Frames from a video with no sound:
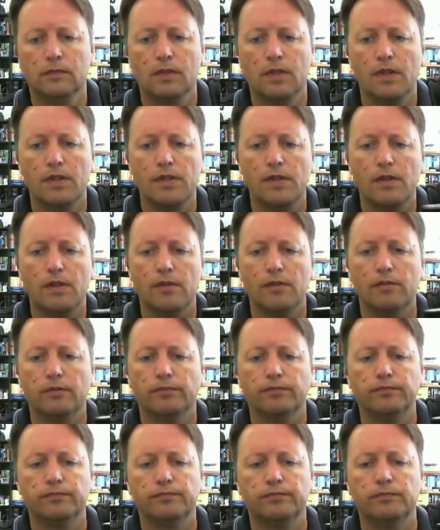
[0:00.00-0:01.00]
So
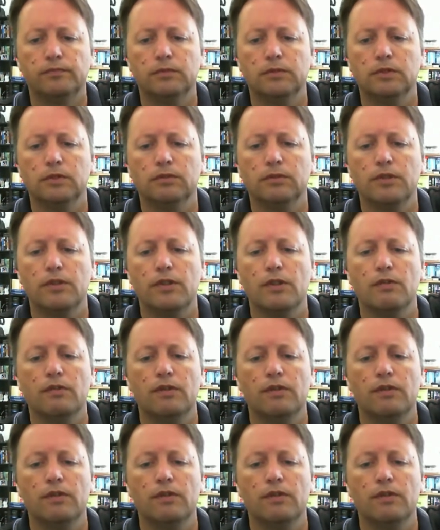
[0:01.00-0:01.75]
that's all